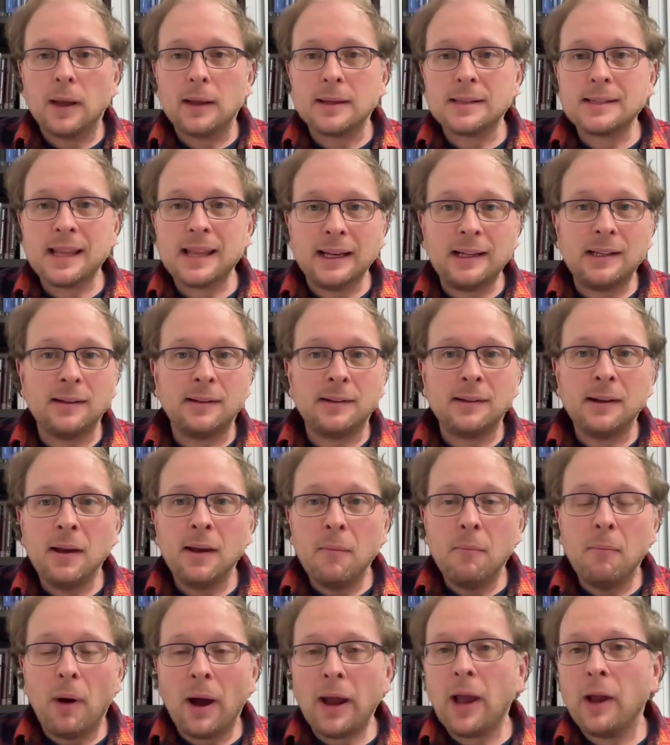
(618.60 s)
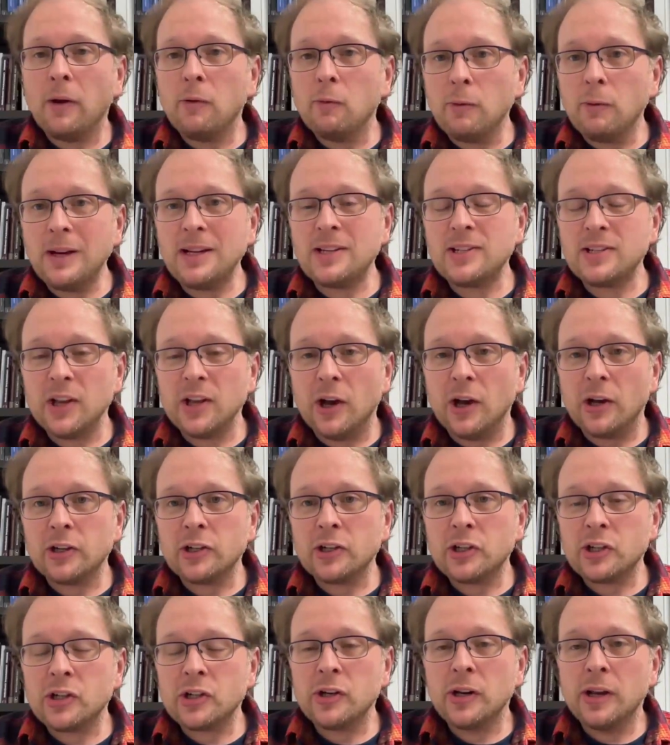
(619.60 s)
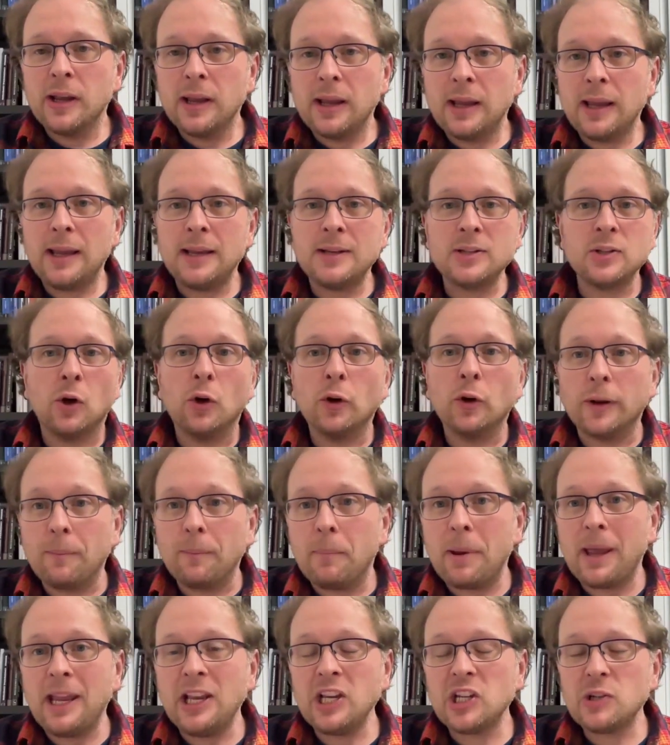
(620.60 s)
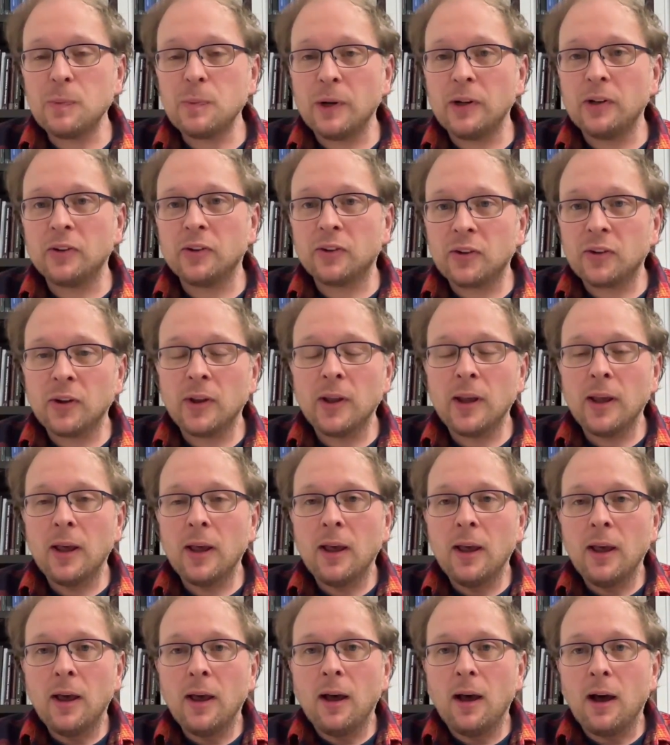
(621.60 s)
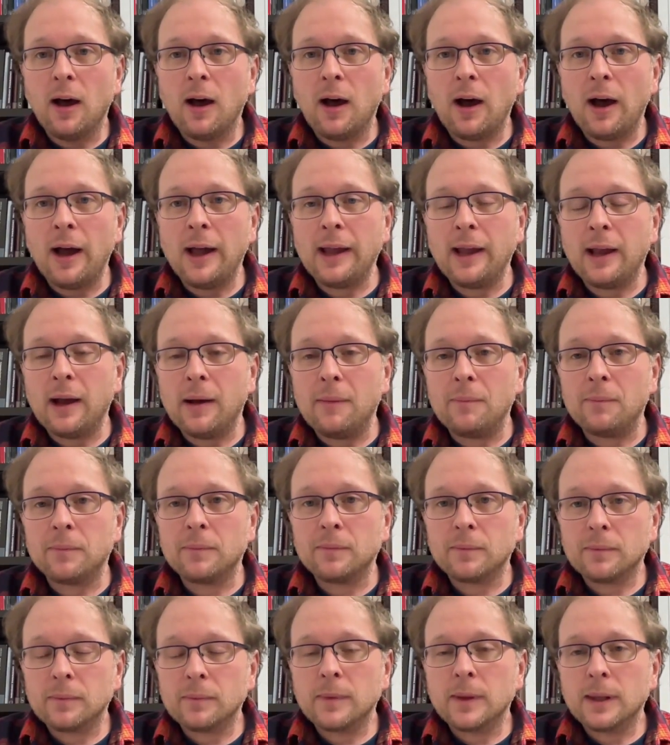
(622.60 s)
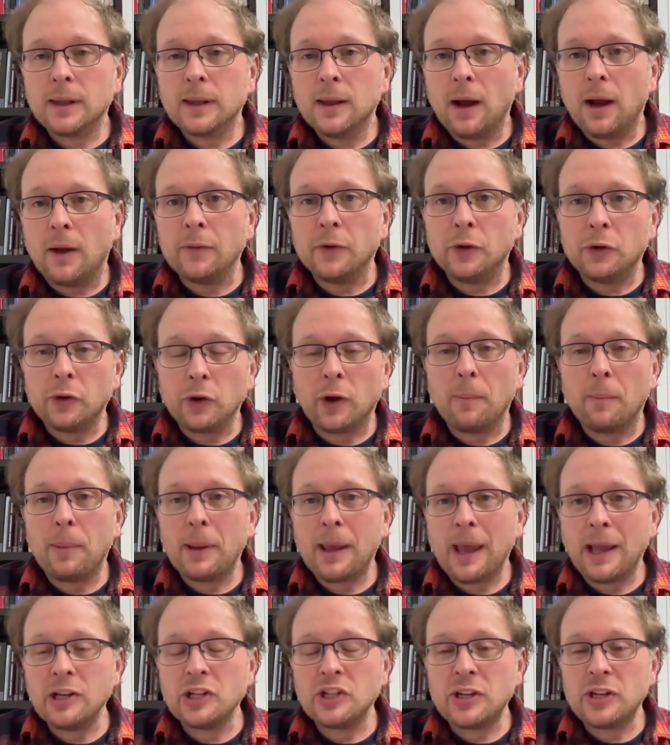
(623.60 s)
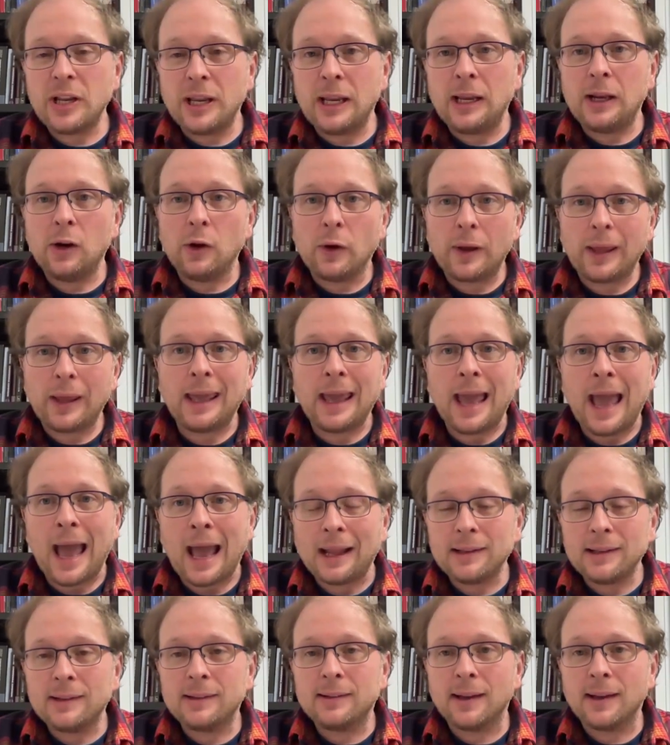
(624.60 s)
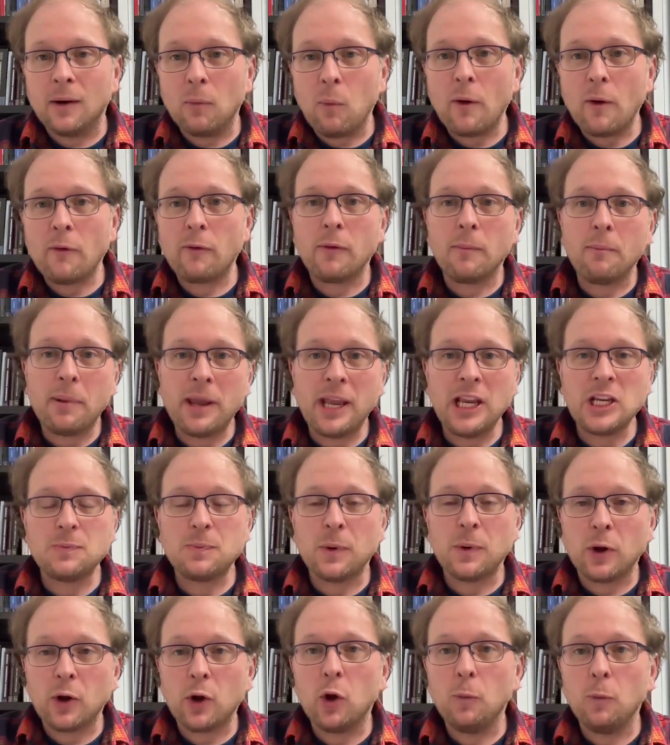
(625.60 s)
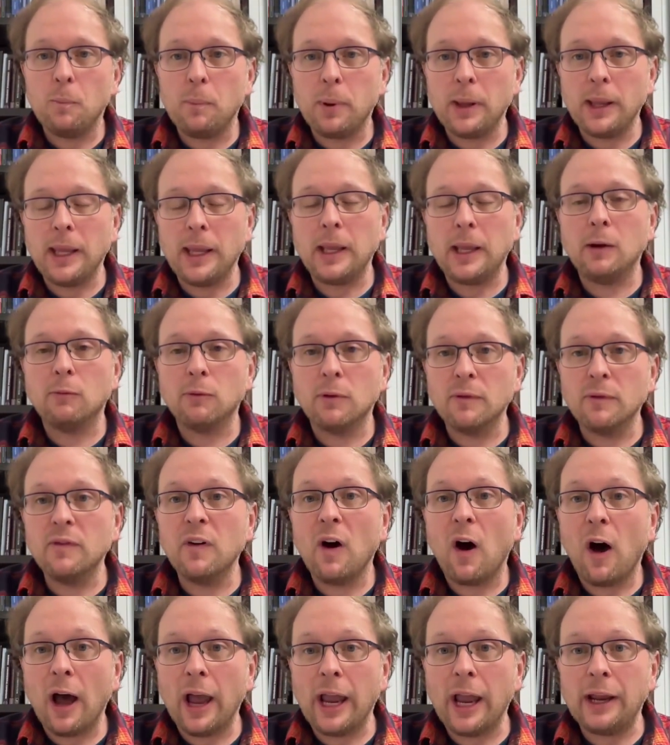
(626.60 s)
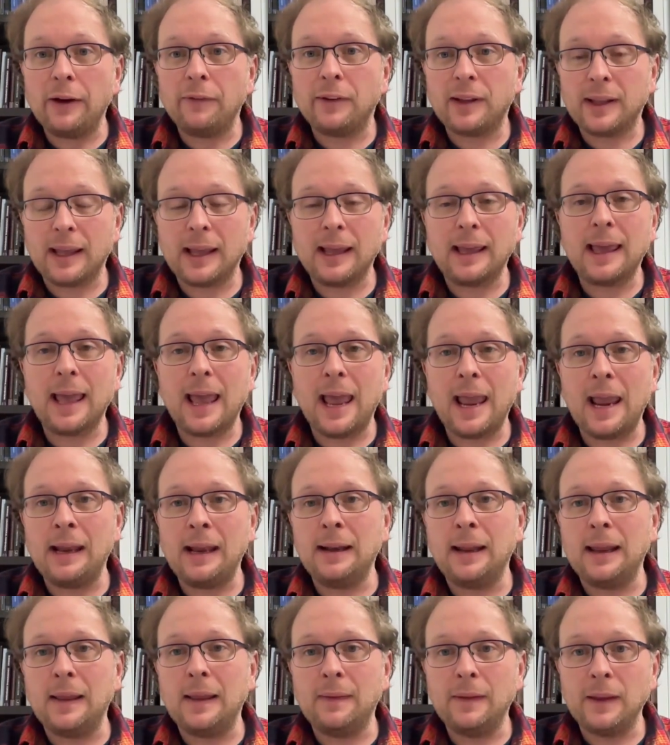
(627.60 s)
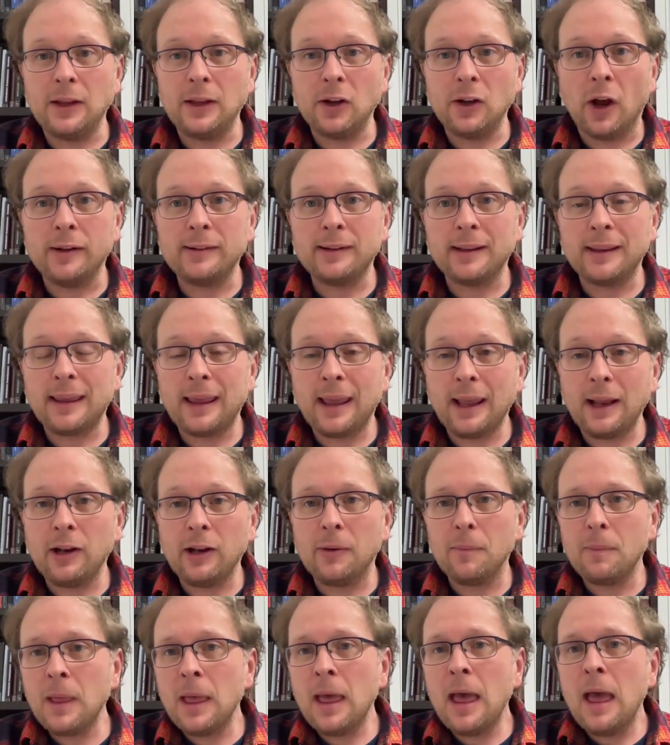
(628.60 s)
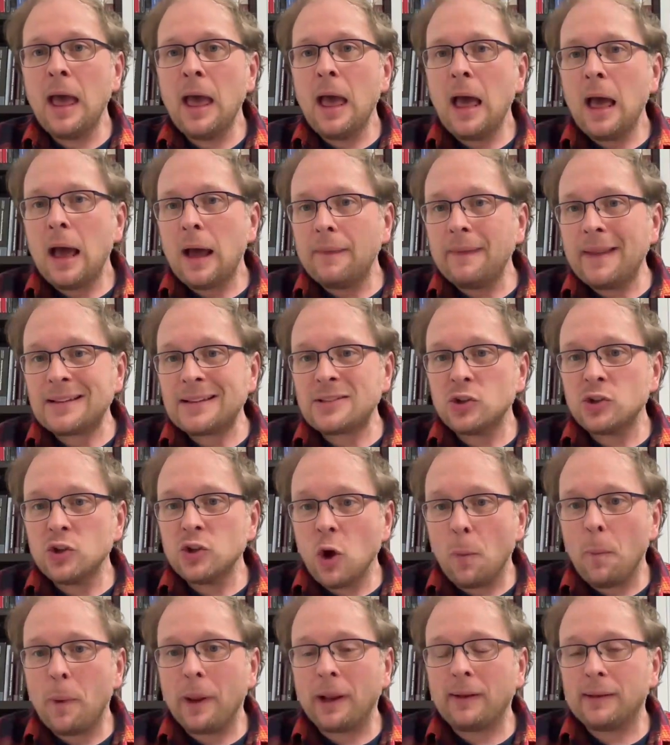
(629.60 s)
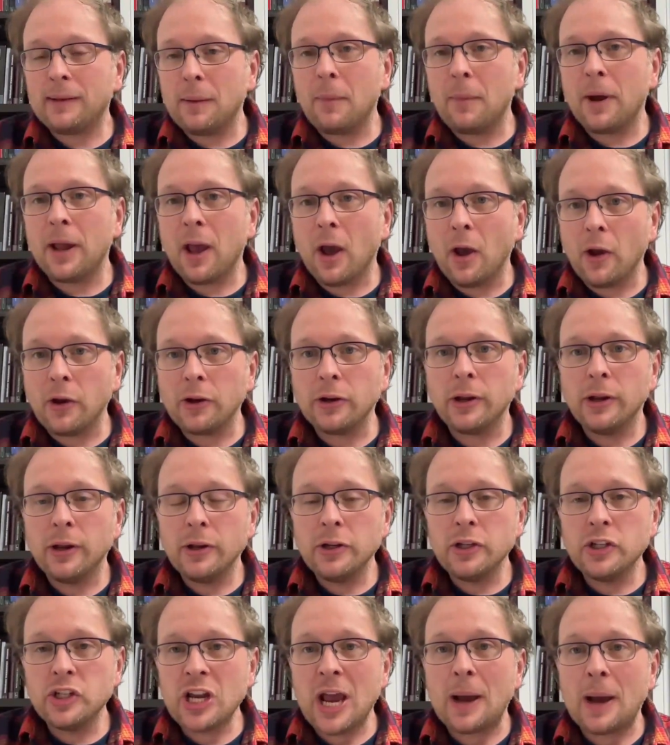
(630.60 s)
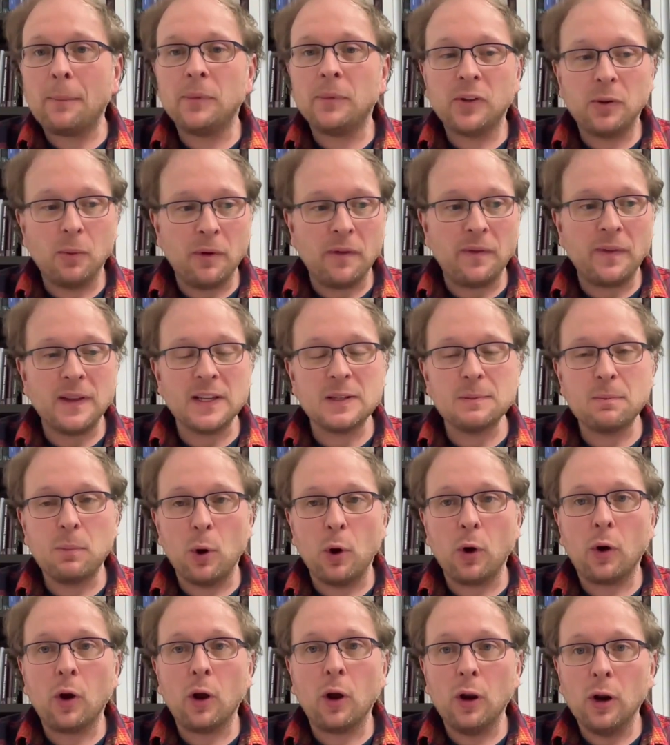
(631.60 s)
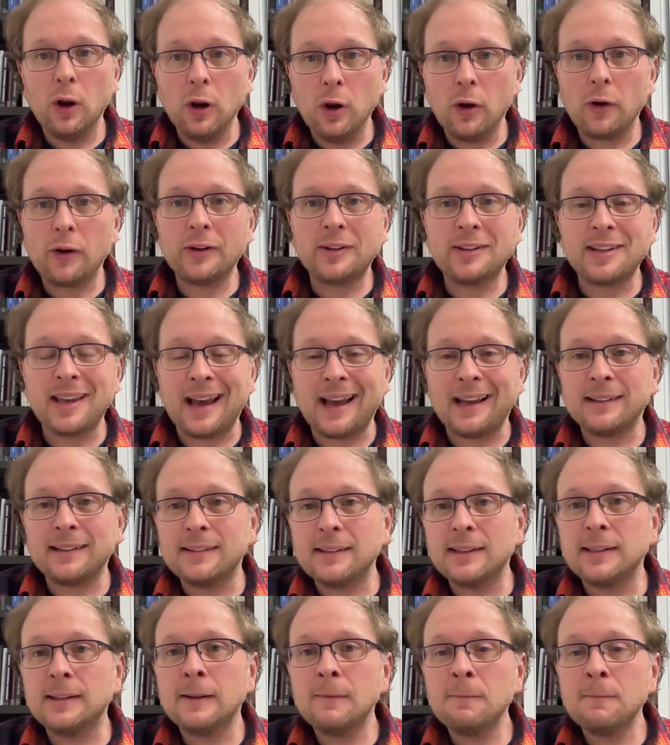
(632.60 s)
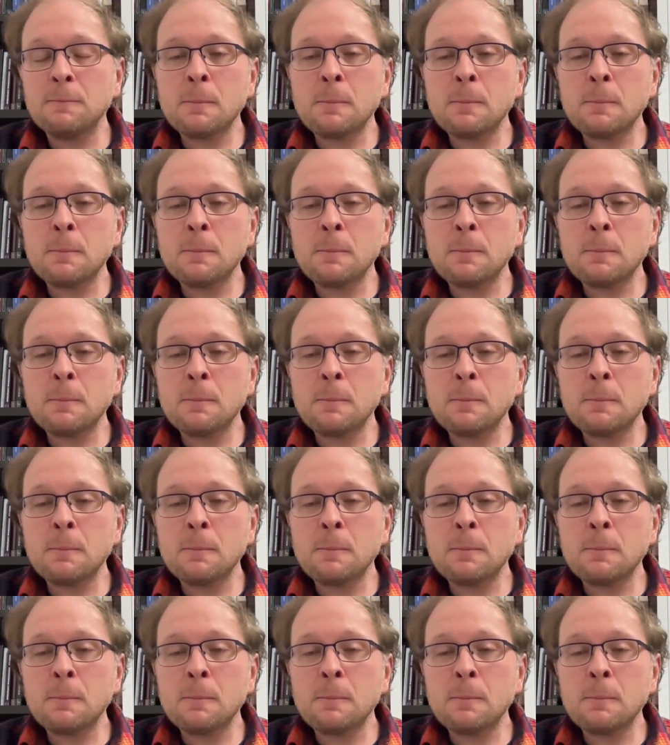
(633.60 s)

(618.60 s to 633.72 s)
stated, my own research is on impeachment. I undertook a PhD looking at whether impeachment could be revived again in the United Kingdom, and that's a topic that my own chapter within this book looked at.